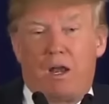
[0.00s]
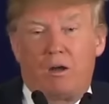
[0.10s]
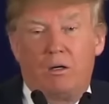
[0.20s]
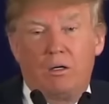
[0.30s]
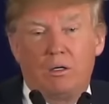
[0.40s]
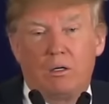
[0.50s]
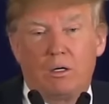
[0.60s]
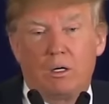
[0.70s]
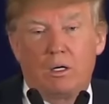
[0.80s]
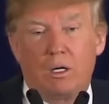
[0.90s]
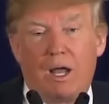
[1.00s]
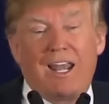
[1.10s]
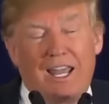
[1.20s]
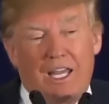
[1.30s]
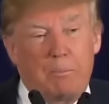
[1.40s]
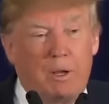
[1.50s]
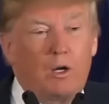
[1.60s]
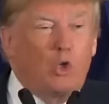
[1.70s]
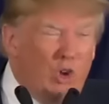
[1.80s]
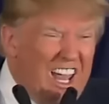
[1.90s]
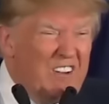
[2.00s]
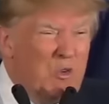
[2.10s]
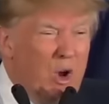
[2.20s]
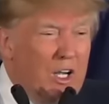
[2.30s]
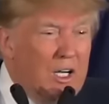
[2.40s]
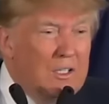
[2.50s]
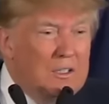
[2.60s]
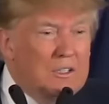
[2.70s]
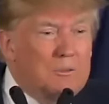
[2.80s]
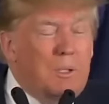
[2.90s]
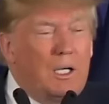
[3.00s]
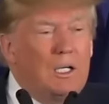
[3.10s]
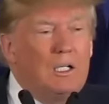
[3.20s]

better. I like it better too, I have one. But